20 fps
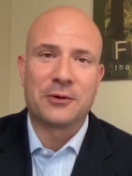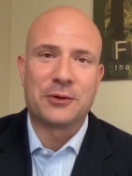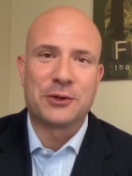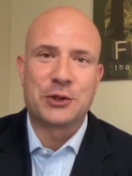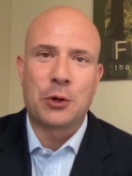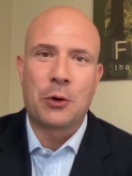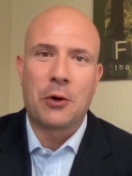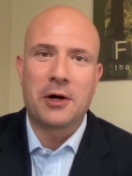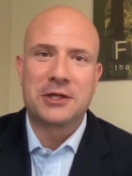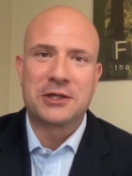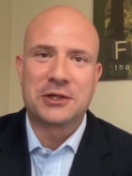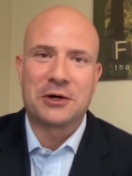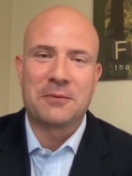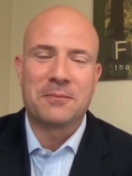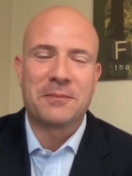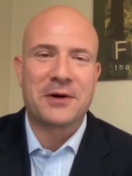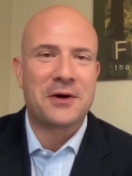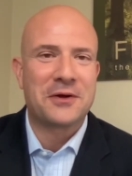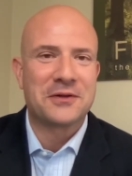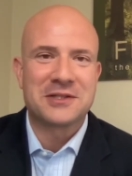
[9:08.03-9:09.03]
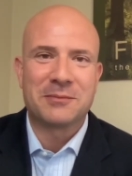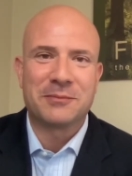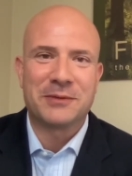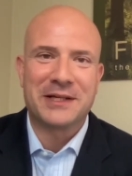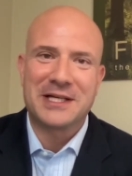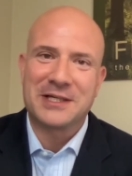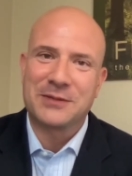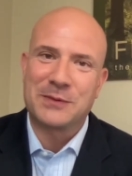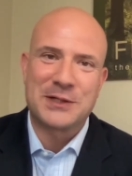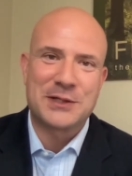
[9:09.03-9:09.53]
short term, but ultimately,
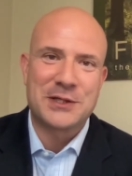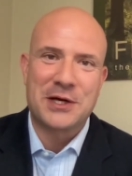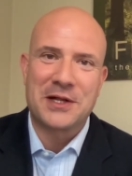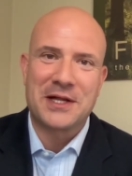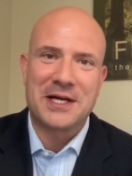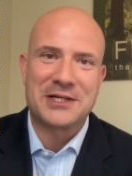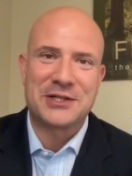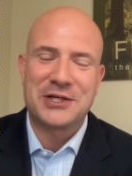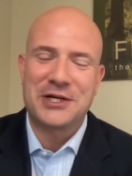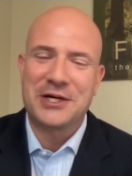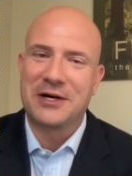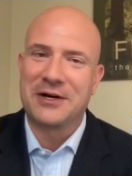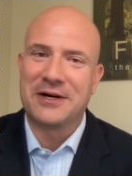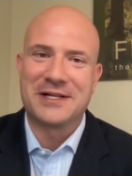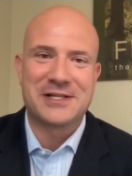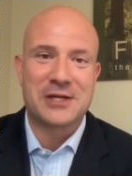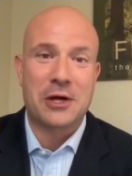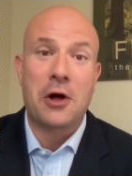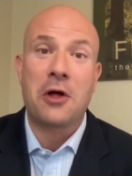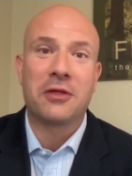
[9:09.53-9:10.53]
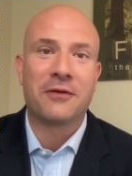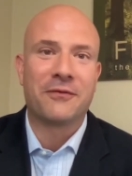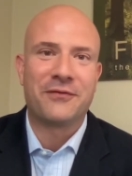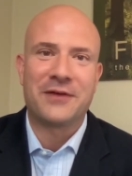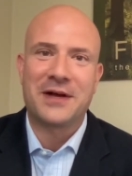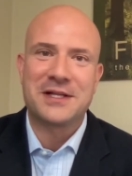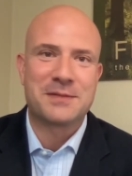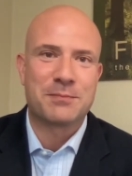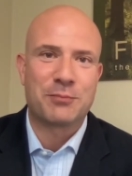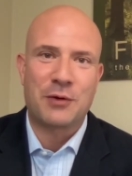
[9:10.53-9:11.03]
as we saw last year, it's all the
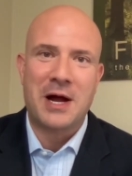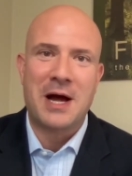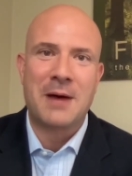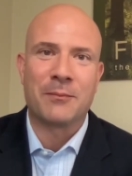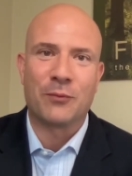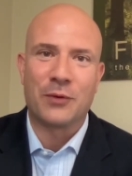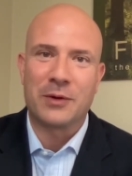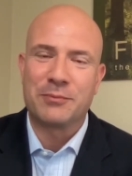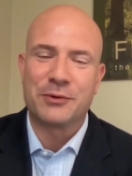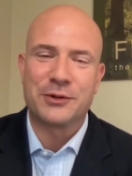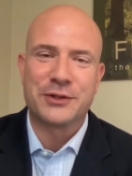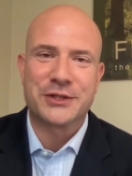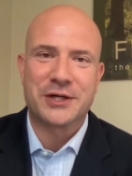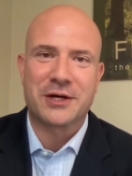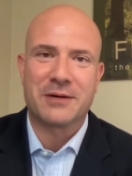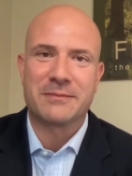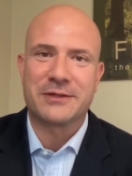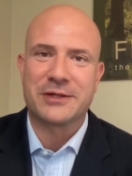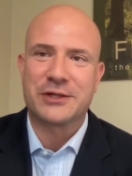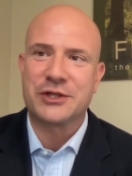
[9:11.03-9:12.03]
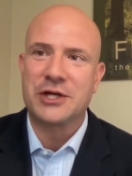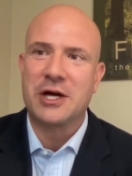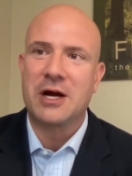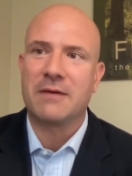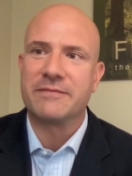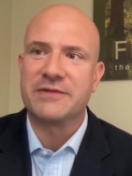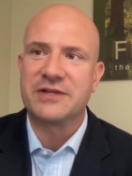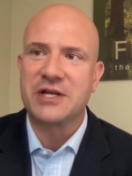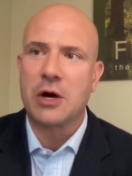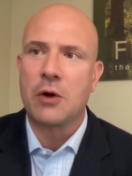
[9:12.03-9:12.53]
Fed's problem when push comes to
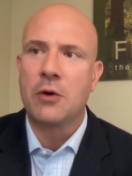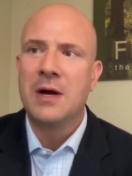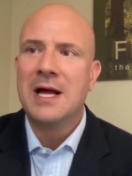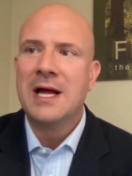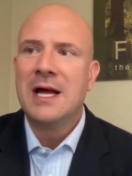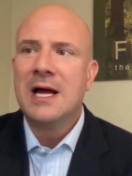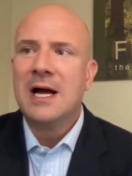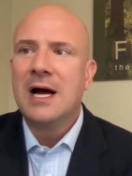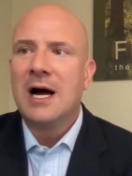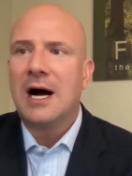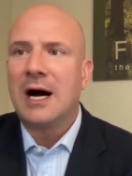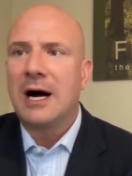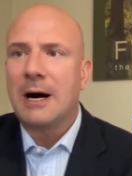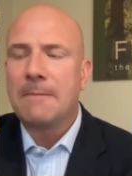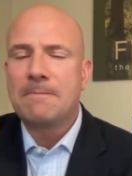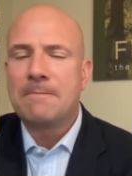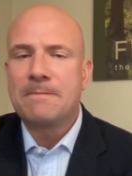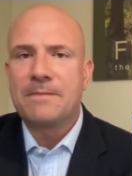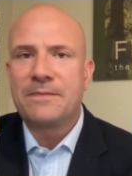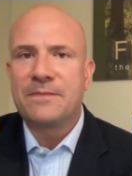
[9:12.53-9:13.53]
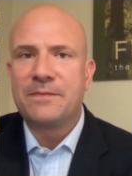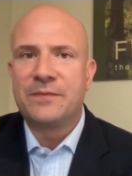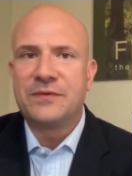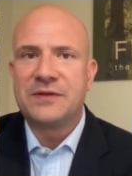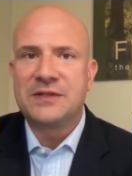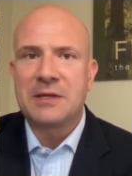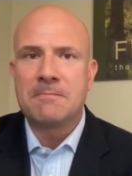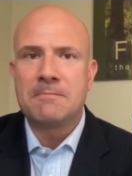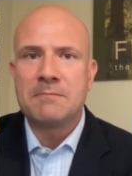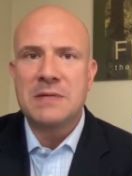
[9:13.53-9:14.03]
shove. So. Uh,
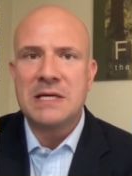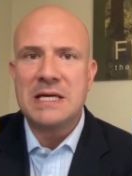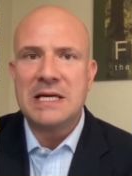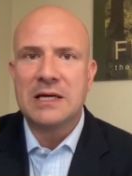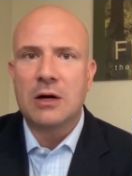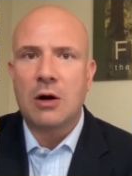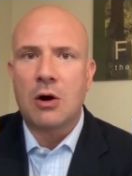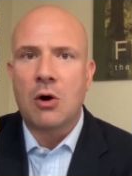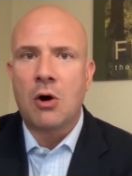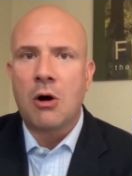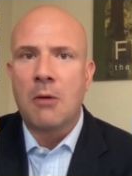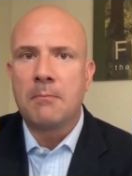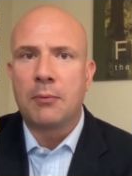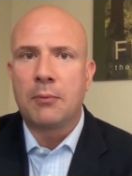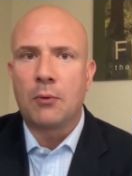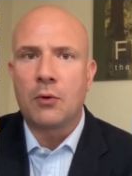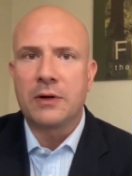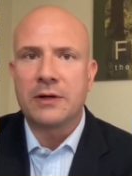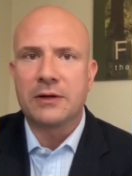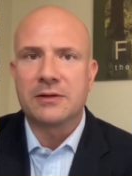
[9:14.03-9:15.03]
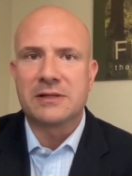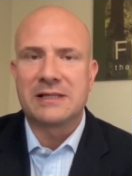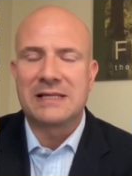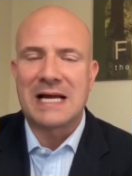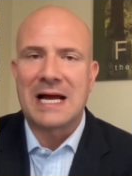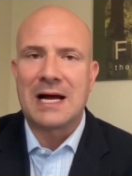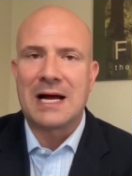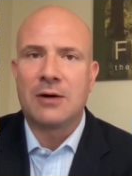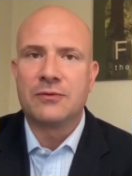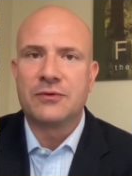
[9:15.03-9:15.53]
to me, it all boils
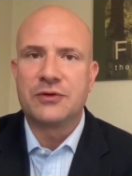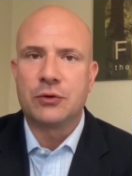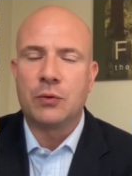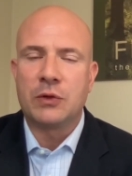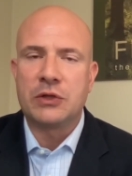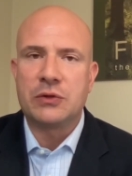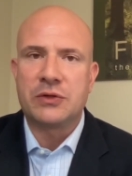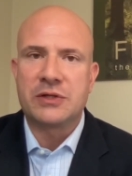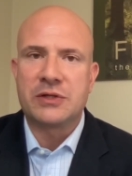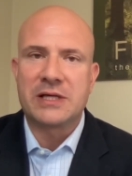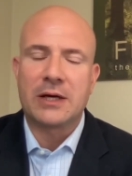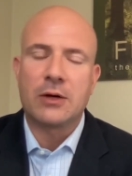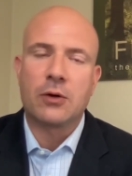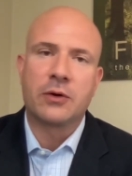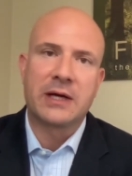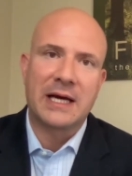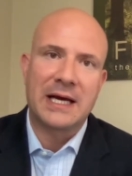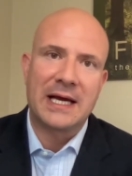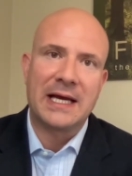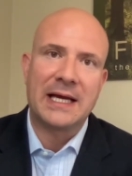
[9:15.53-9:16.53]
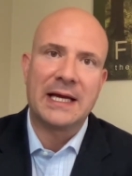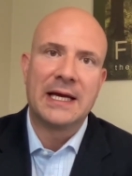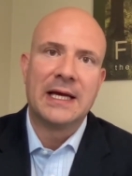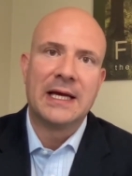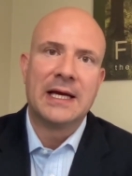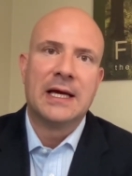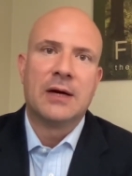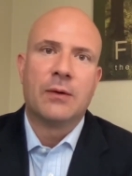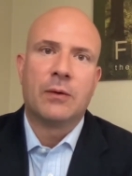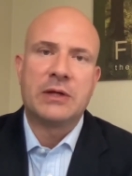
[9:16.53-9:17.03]
down to when you say, okay,
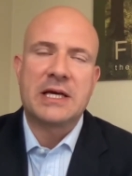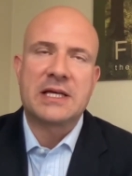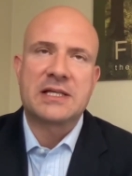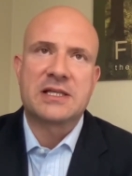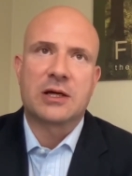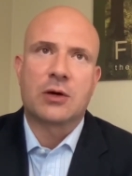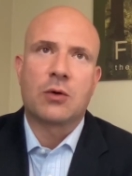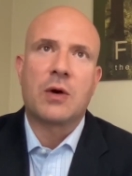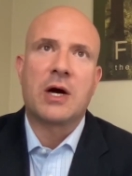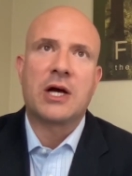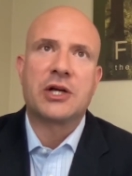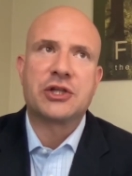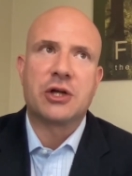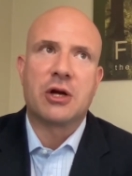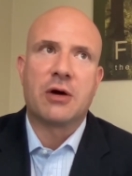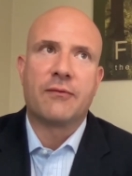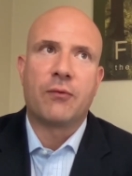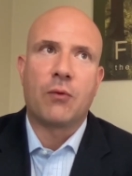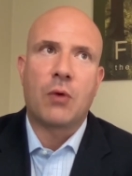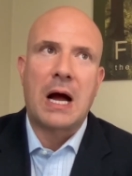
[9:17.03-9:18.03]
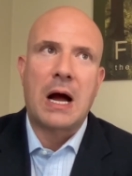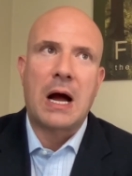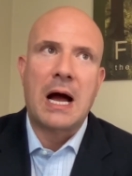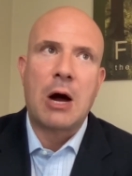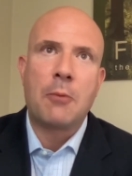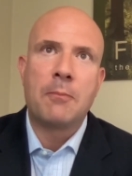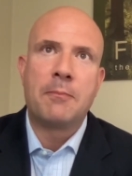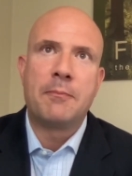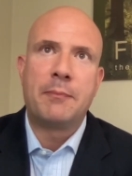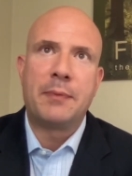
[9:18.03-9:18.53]
when you ask the question of
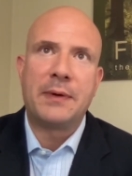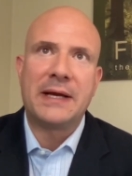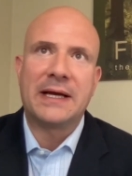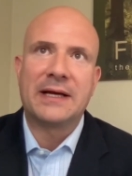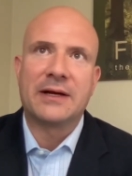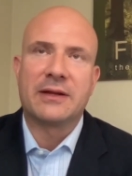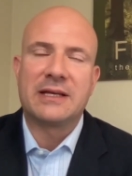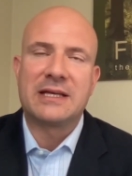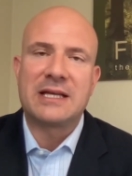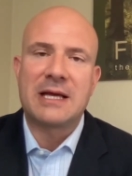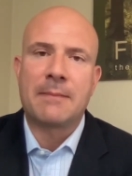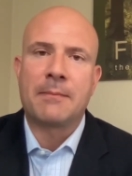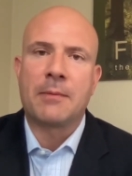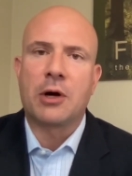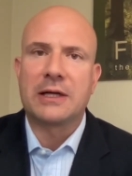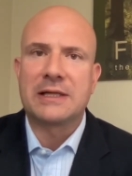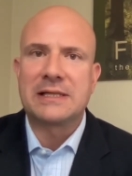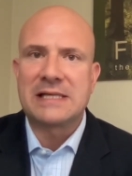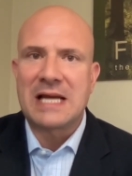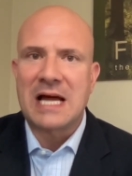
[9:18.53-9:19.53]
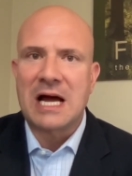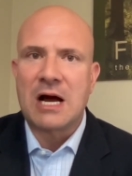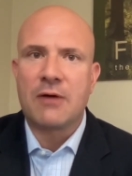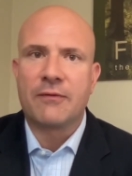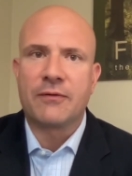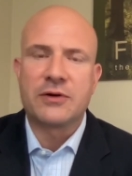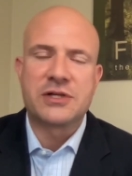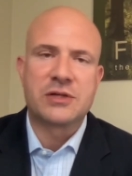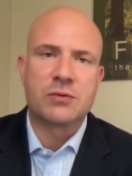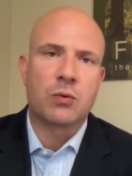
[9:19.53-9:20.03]
how big are the debt markets now
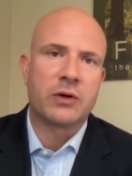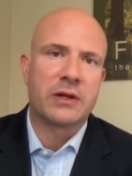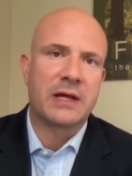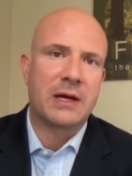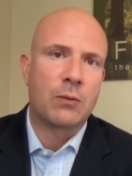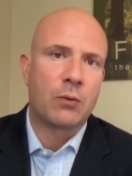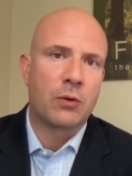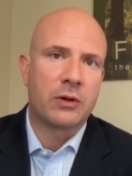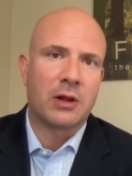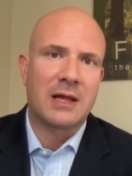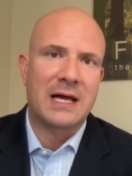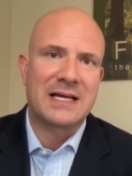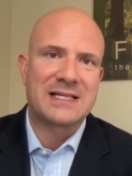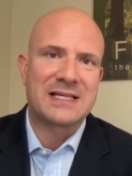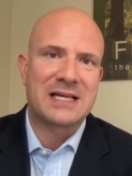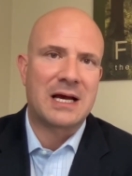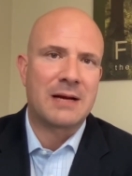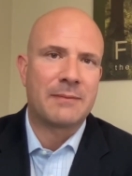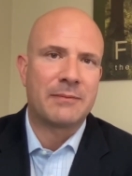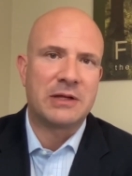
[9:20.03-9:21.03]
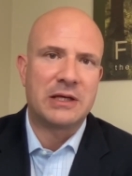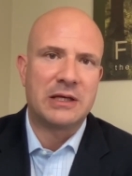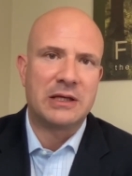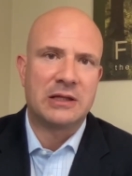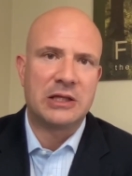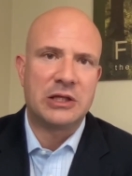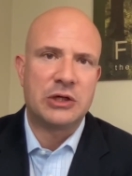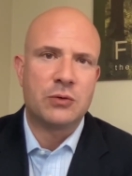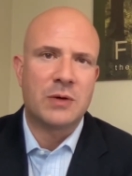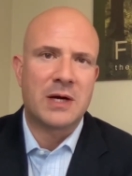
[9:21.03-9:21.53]
versus where they were the last time the,
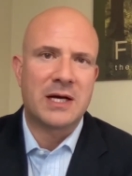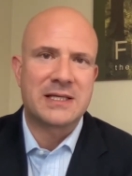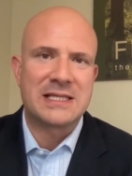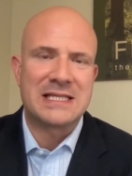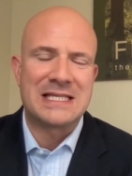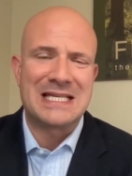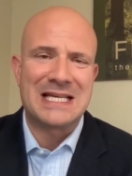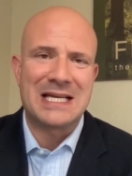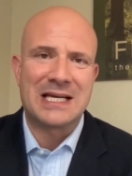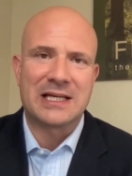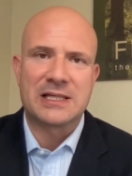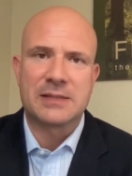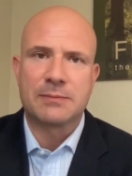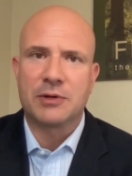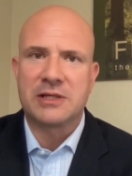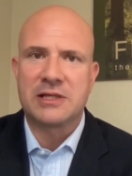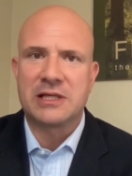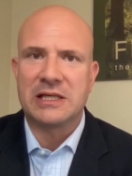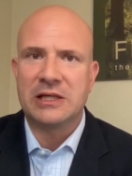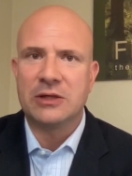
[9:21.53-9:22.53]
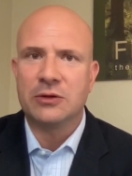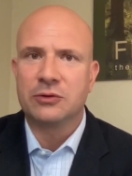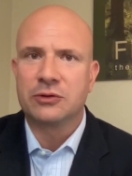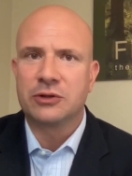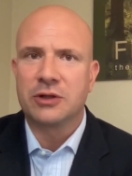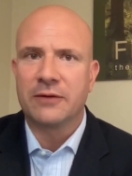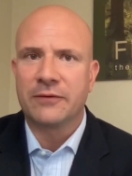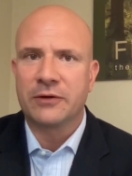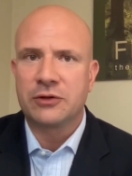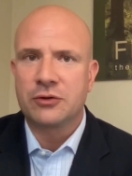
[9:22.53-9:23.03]
the U.S. did explicit yield
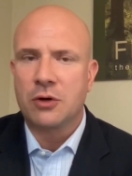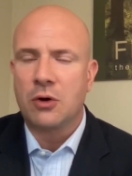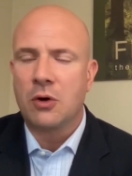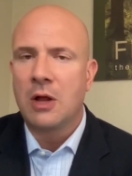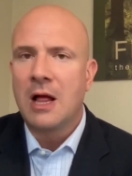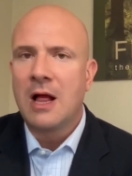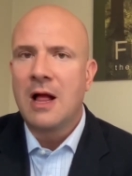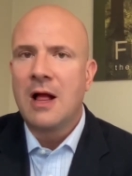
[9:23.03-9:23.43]
curve control,